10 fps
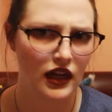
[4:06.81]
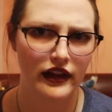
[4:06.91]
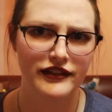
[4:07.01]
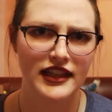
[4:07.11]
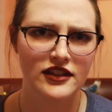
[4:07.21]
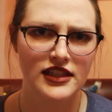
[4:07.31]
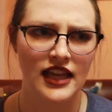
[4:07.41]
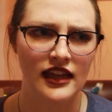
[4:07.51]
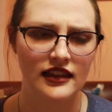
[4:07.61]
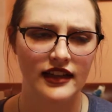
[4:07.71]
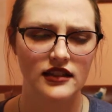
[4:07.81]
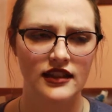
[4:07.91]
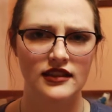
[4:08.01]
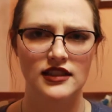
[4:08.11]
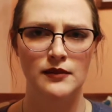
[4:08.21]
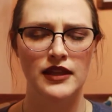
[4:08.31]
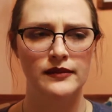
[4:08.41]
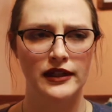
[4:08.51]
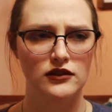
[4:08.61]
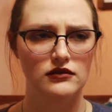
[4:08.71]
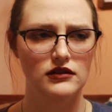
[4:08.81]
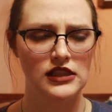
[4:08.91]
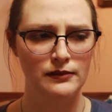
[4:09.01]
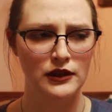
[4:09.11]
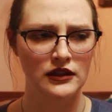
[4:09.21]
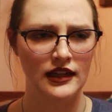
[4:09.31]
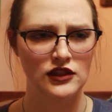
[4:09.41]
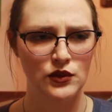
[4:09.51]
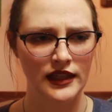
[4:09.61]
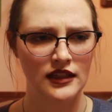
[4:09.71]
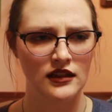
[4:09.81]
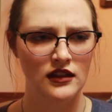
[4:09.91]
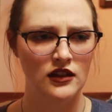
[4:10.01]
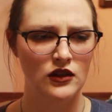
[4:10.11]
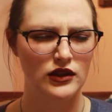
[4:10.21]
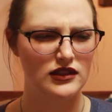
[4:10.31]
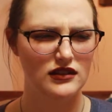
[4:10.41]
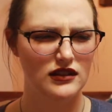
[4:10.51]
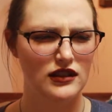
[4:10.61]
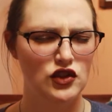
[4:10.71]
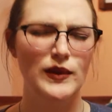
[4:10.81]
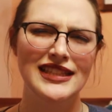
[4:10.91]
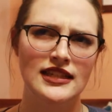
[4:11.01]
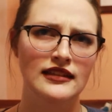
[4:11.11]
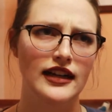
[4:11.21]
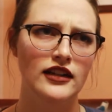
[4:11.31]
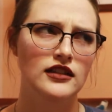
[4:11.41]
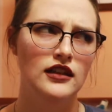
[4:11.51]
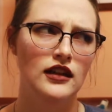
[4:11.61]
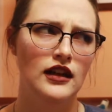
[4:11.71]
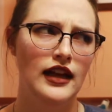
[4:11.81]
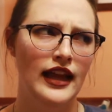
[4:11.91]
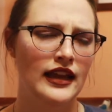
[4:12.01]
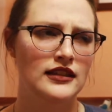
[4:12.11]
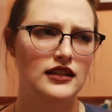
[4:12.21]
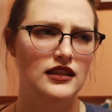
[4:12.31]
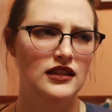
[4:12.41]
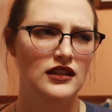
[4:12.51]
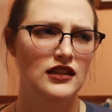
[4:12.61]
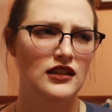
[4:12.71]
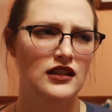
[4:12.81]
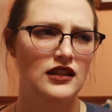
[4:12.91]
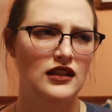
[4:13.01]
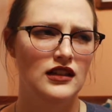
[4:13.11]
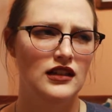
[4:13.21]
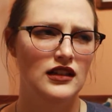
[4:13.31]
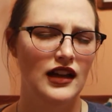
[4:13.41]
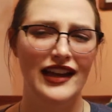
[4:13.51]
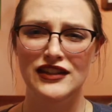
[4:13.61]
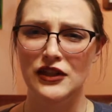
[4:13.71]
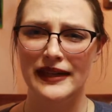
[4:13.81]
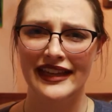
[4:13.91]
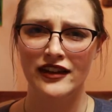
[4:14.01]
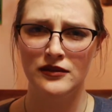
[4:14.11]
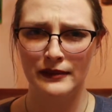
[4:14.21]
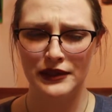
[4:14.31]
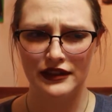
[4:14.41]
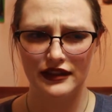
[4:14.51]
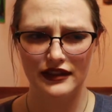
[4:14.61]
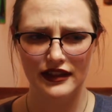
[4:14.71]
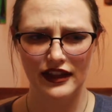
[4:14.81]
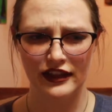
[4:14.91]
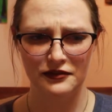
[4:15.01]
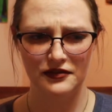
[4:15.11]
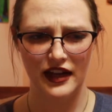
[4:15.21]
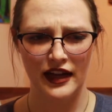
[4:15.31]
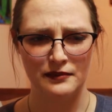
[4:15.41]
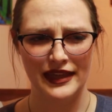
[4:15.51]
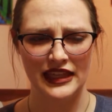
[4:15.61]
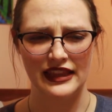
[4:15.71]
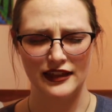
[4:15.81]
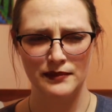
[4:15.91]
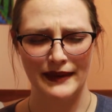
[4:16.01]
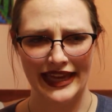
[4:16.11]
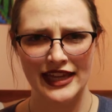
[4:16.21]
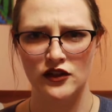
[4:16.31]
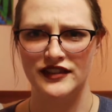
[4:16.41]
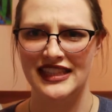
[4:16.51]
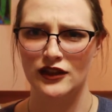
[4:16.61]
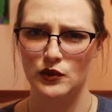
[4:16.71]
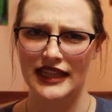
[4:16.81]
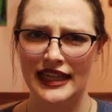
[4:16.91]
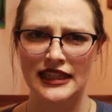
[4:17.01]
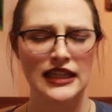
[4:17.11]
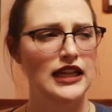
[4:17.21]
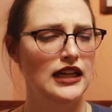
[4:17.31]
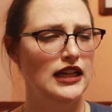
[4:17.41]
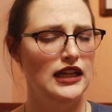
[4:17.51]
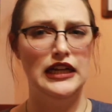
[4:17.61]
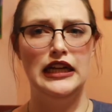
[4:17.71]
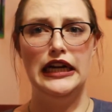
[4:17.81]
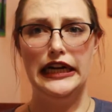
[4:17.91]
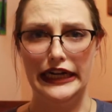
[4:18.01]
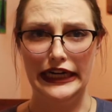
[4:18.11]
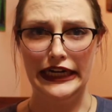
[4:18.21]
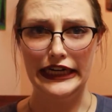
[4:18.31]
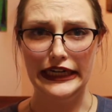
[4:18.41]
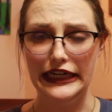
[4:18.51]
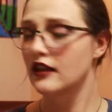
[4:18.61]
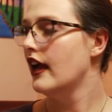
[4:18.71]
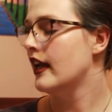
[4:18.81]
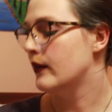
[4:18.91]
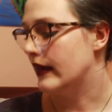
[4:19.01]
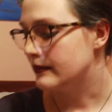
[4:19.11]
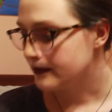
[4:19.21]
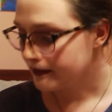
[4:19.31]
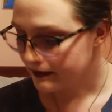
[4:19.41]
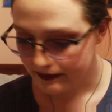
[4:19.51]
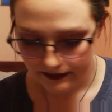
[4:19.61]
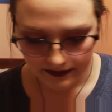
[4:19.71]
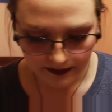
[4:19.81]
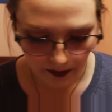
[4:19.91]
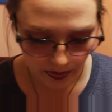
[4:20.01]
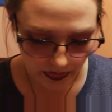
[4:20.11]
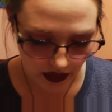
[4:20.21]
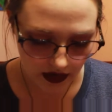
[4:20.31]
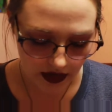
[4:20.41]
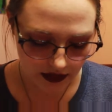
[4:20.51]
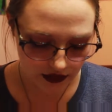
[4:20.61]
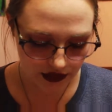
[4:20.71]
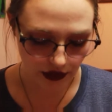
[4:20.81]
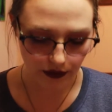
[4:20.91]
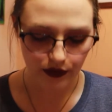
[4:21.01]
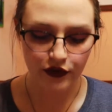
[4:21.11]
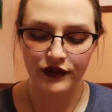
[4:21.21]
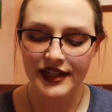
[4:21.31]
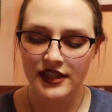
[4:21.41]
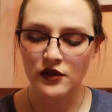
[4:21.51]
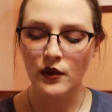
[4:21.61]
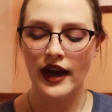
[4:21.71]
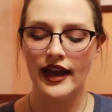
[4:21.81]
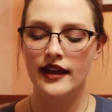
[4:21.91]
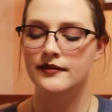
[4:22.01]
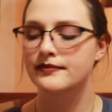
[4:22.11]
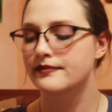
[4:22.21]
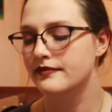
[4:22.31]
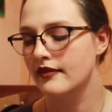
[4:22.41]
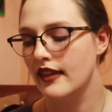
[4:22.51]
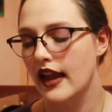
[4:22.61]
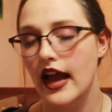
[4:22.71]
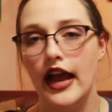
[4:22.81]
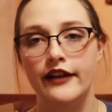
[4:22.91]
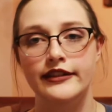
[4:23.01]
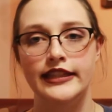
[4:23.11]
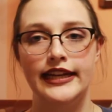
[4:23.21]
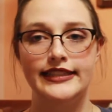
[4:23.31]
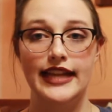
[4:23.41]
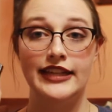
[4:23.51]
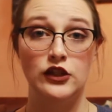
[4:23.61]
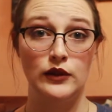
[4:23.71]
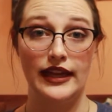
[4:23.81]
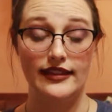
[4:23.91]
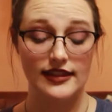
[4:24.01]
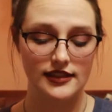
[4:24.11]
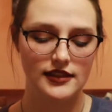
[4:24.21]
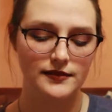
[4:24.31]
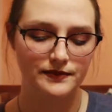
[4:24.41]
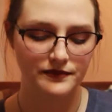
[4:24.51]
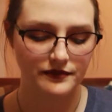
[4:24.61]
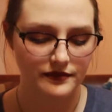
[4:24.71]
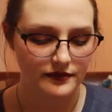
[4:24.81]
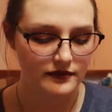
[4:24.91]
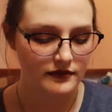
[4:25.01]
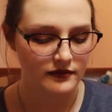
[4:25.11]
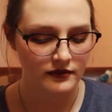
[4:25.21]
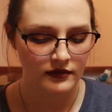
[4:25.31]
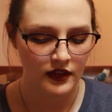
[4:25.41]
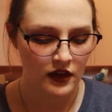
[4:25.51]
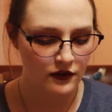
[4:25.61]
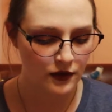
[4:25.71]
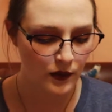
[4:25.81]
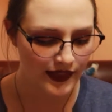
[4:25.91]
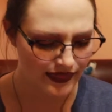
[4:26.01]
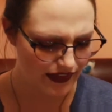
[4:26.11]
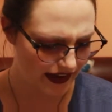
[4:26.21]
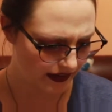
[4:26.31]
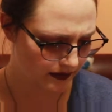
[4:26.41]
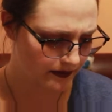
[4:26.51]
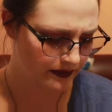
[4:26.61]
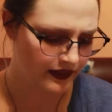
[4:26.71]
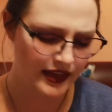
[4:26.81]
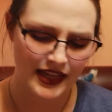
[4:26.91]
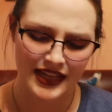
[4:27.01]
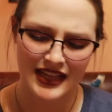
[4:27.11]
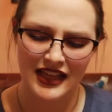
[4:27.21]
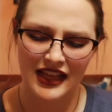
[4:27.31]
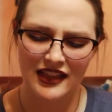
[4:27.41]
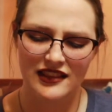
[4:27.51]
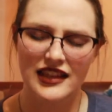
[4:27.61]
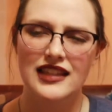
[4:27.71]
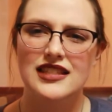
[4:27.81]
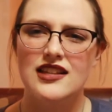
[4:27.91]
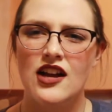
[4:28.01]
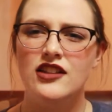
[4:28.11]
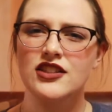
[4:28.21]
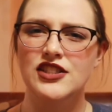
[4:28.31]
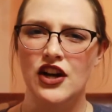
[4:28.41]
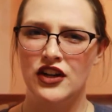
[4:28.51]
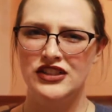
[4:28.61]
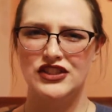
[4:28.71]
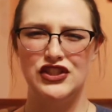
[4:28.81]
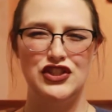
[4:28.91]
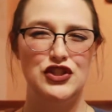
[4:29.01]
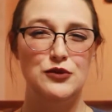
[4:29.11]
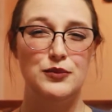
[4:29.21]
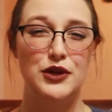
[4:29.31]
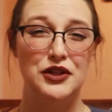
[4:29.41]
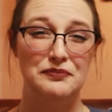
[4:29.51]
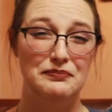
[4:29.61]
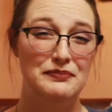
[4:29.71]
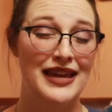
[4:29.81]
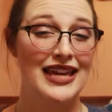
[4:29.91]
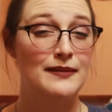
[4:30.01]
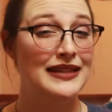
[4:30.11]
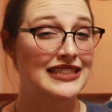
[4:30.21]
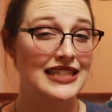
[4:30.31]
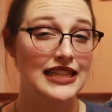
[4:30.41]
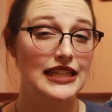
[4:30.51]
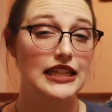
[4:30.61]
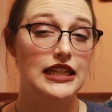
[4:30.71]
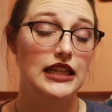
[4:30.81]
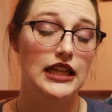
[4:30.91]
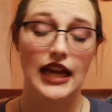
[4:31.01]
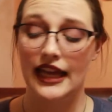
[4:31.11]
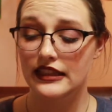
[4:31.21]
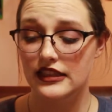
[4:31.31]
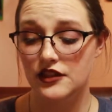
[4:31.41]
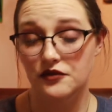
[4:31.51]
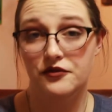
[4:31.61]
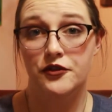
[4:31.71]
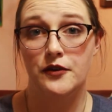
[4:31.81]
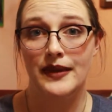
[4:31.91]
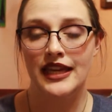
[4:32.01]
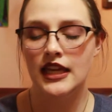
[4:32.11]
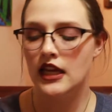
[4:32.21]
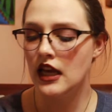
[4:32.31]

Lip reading: I feel like there's a saying that it's something about simple and sweet, or sweet's in there. And I don't know, but I can't remember if I'm making that up in my head or if it's an actual saying. Ah! Anyway, so the reason why I realized I don't like this. For one thing, these colors aren't super pigmented, at least for me.